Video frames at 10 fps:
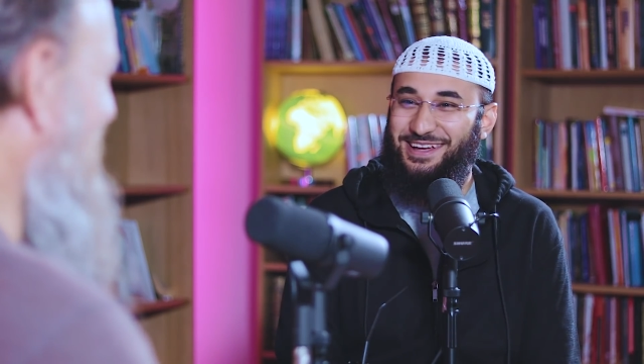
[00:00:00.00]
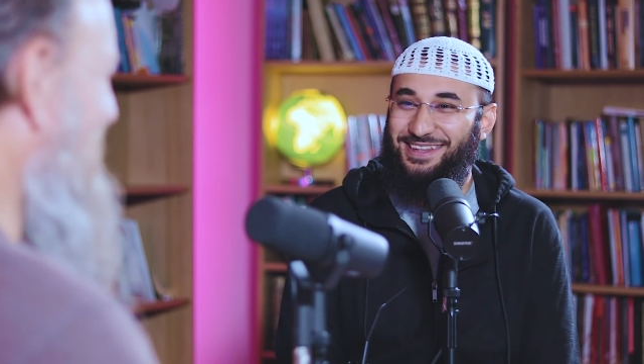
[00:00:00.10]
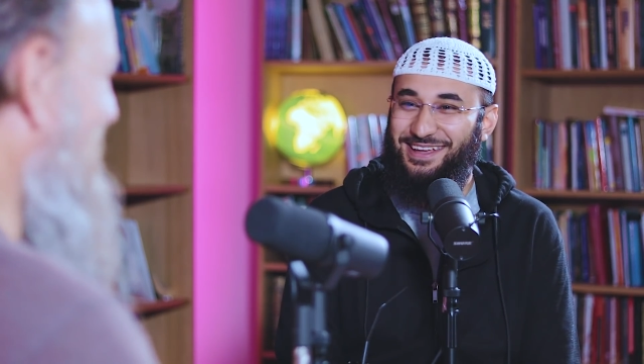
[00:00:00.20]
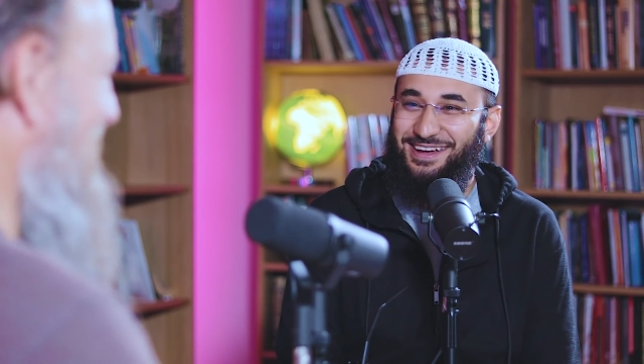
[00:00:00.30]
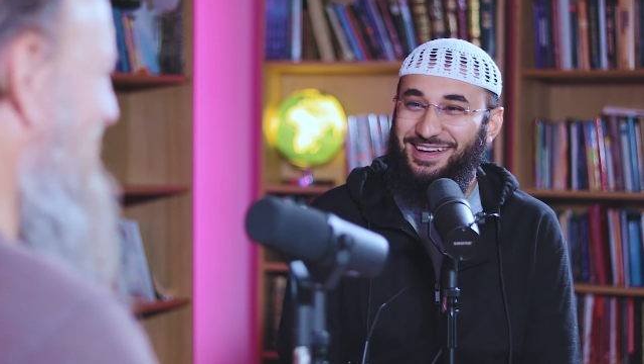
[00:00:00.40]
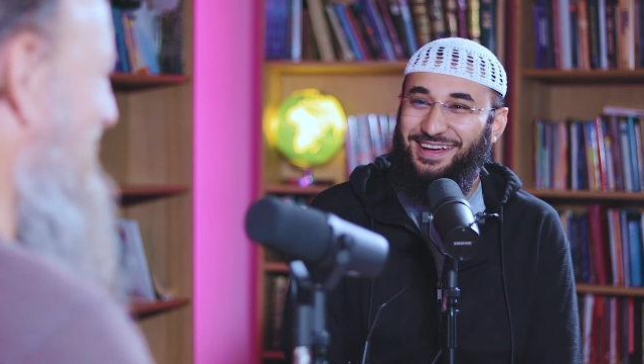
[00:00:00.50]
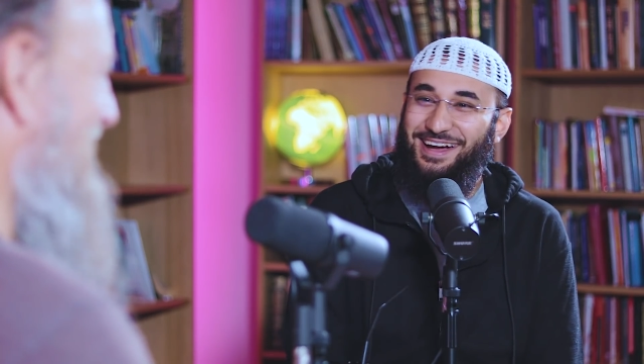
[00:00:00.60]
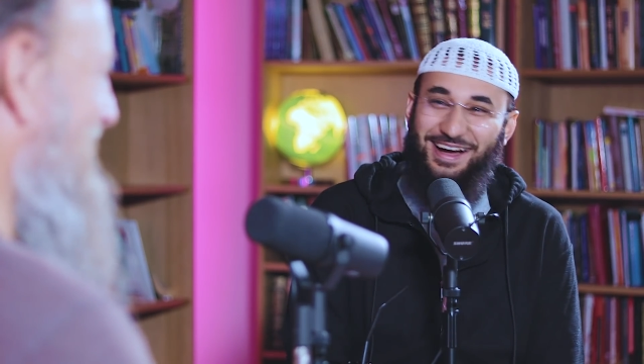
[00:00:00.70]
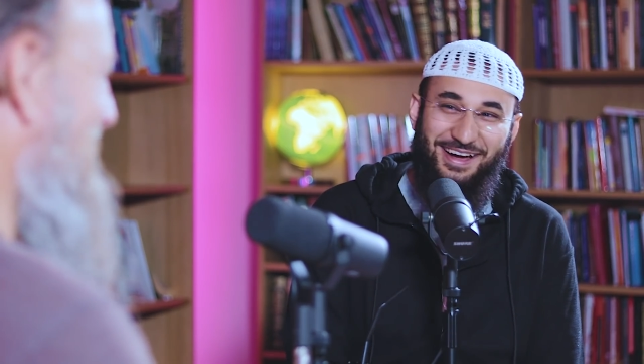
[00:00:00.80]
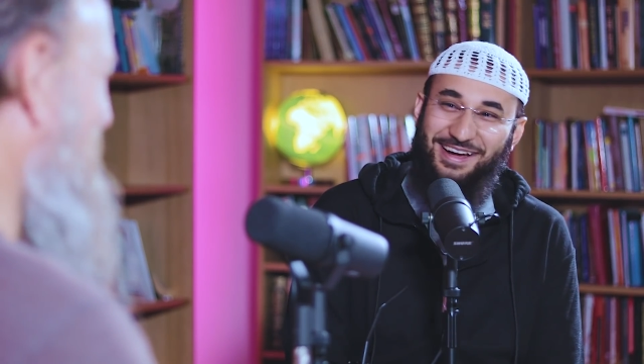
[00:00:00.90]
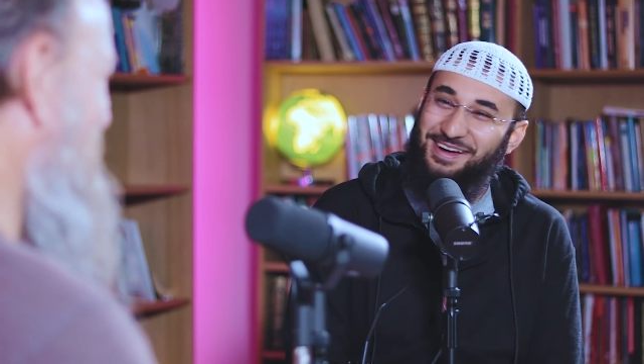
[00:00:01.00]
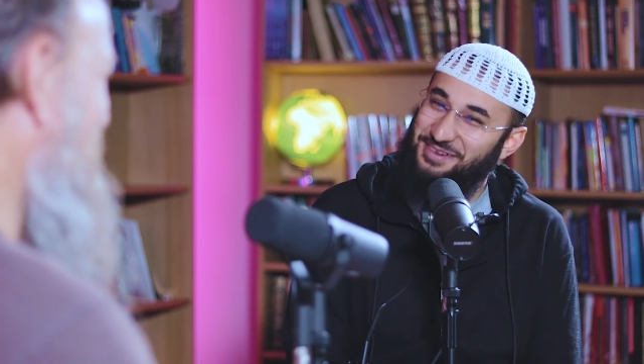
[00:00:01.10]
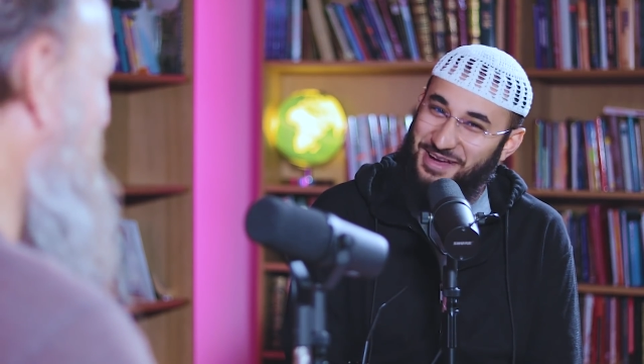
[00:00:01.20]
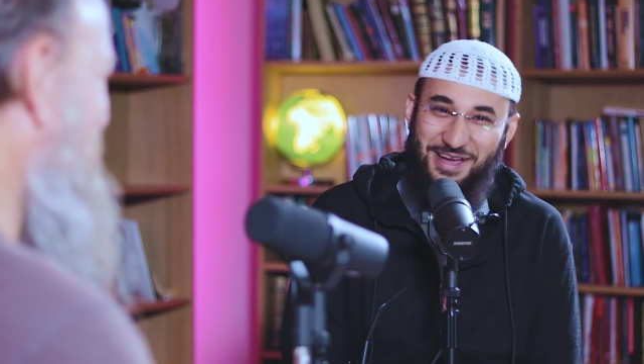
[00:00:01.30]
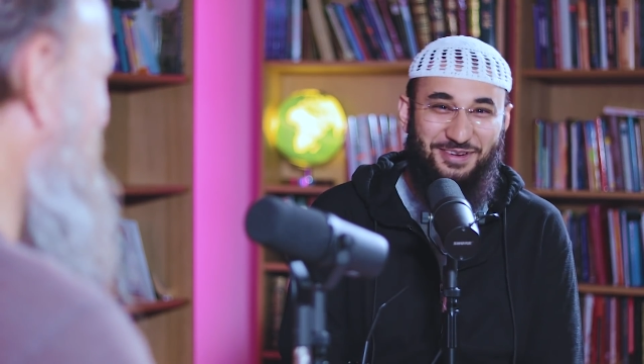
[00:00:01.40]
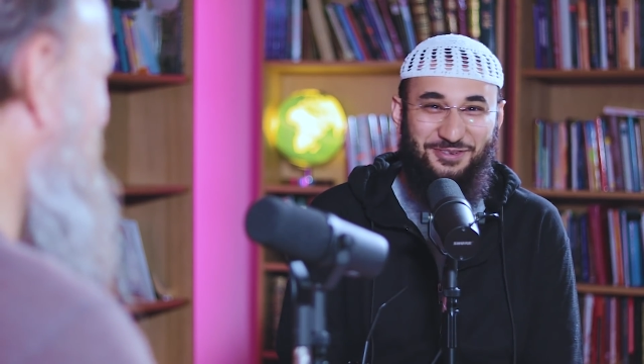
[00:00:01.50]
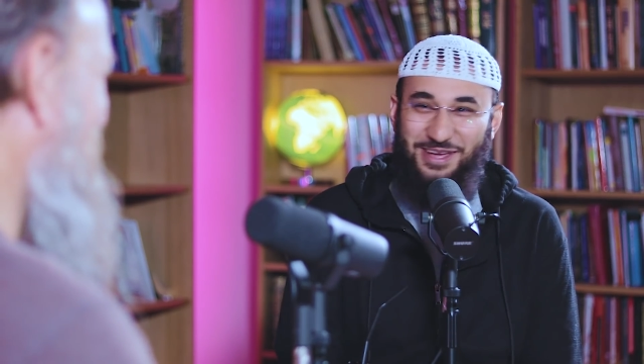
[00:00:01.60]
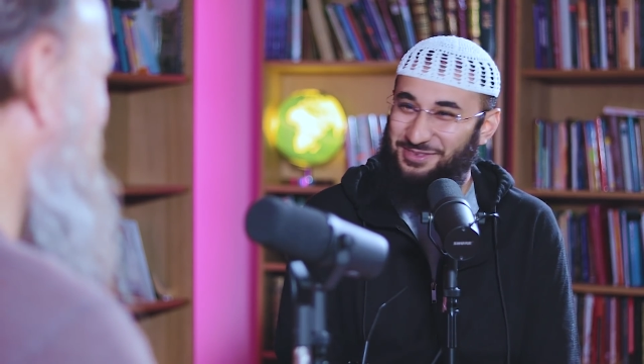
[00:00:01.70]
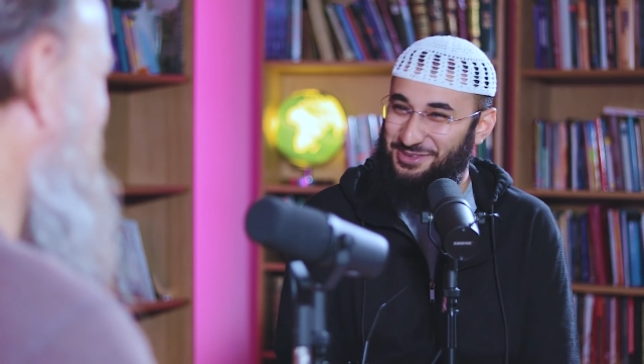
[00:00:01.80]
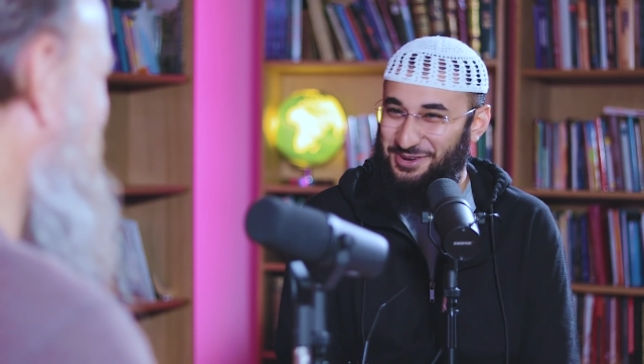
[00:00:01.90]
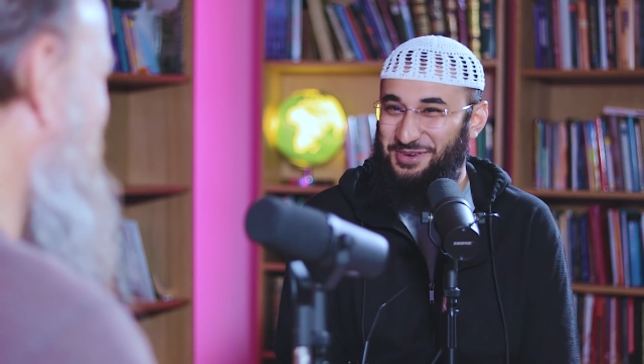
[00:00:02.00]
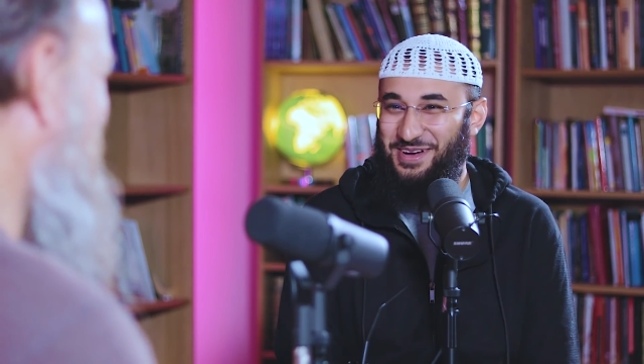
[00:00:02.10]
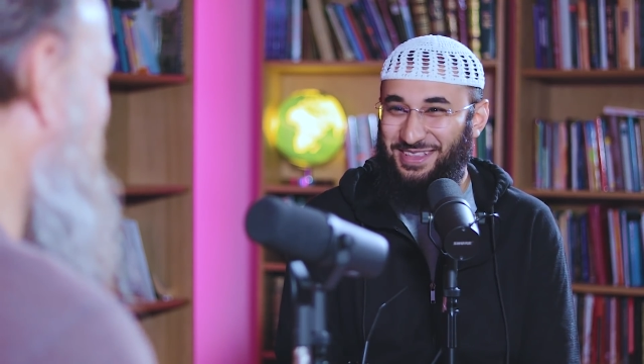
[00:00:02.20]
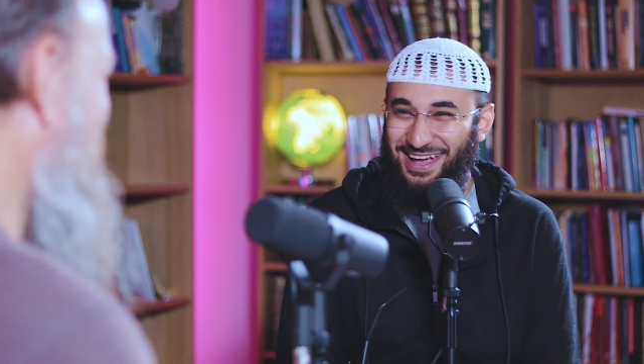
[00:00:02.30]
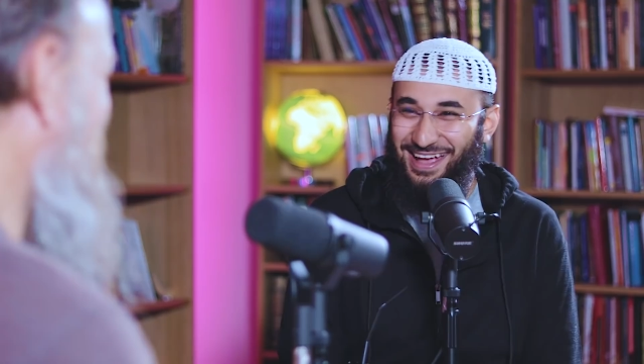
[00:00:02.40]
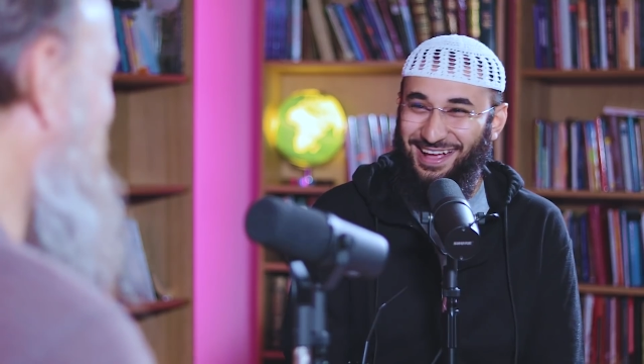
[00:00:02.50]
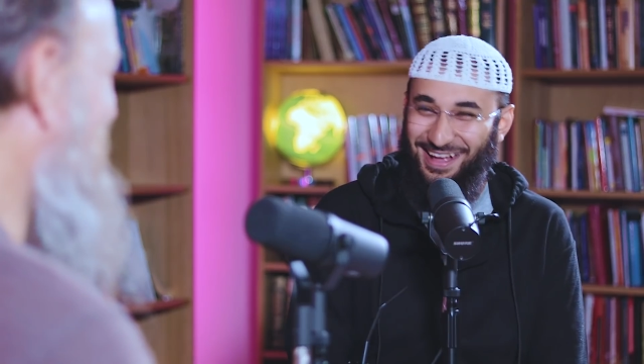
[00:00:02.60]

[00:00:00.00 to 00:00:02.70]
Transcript: Inshallah. We have to talk about that.